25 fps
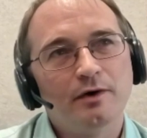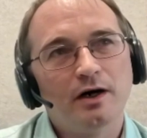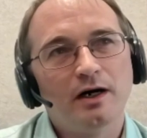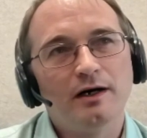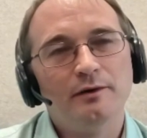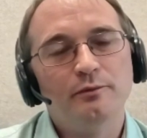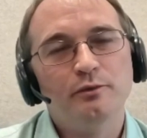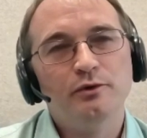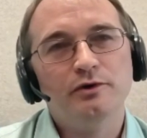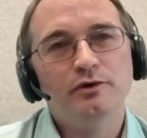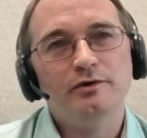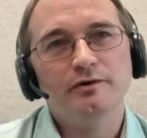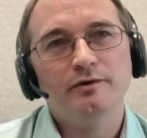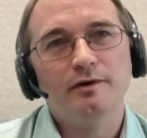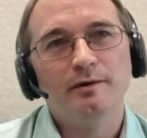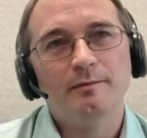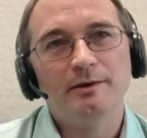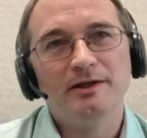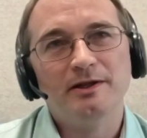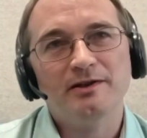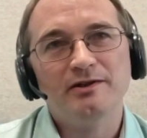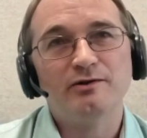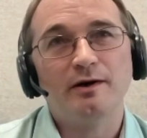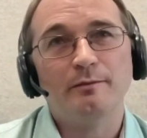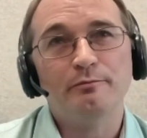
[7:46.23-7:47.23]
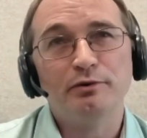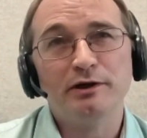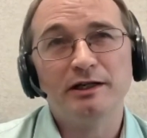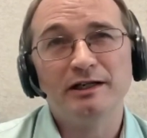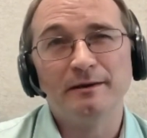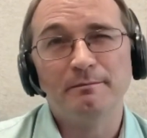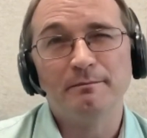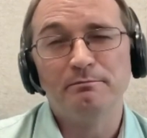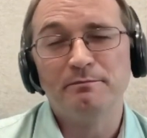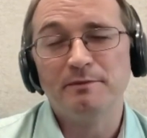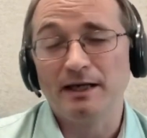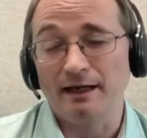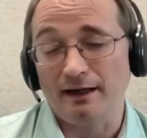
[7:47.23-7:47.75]
I'm being a
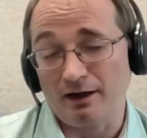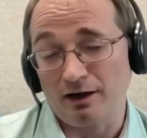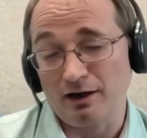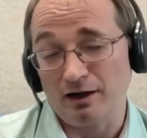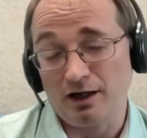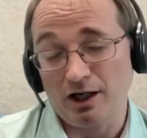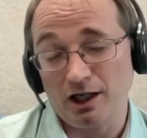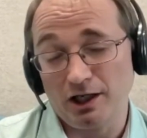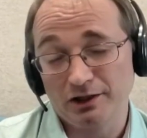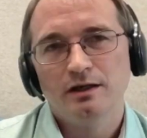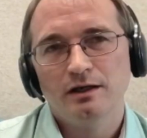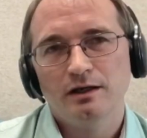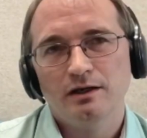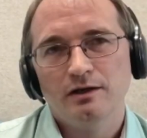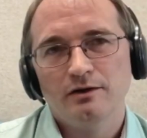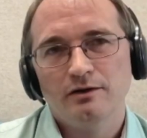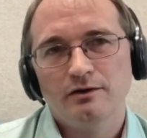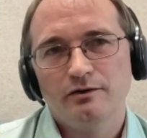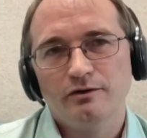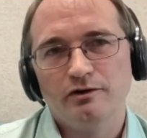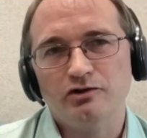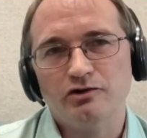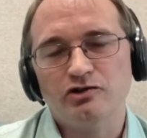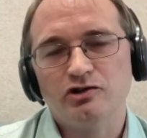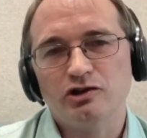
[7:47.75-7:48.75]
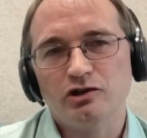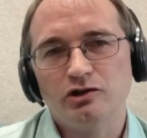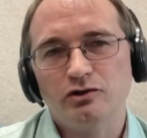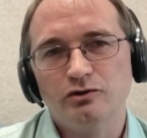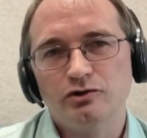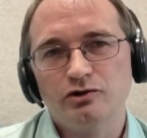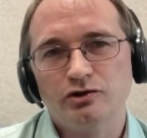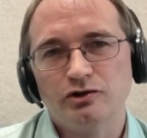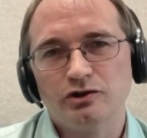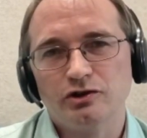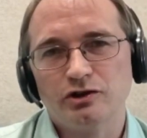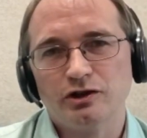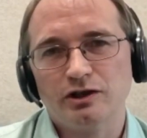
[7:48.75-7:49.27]
bit harsh, the solution
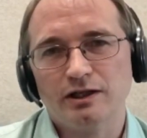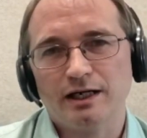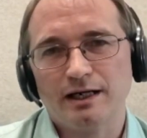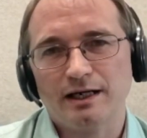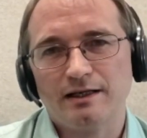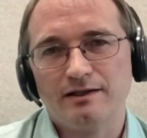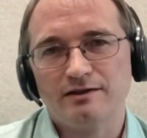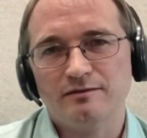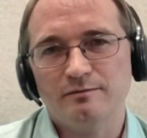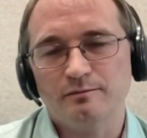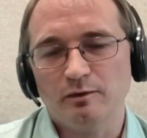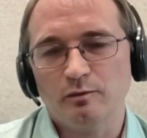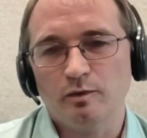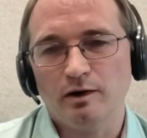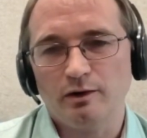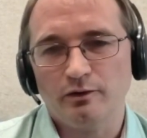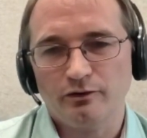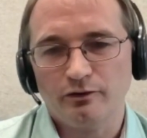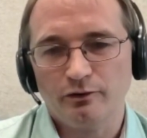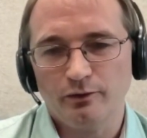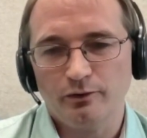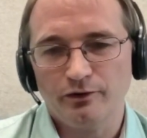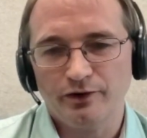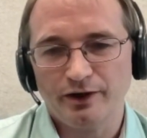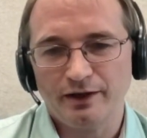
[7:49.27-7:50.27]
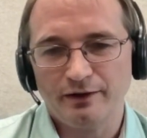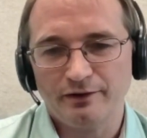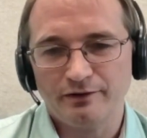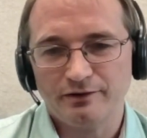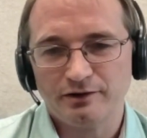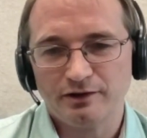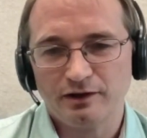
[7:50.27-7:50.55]
hasn't been well thought out enough.